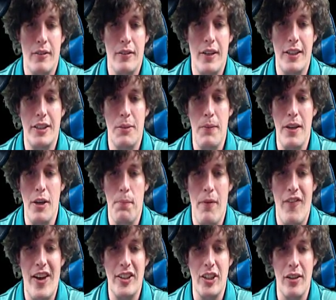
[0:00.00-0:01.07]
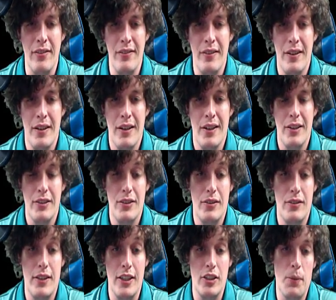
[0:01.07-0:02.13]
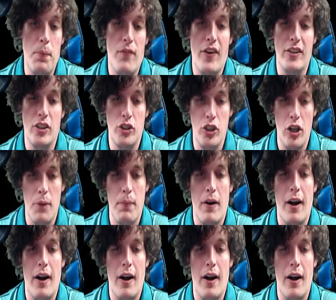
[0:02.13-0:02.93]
Nice to meet you, Professor. Thanks to Professor Juniper,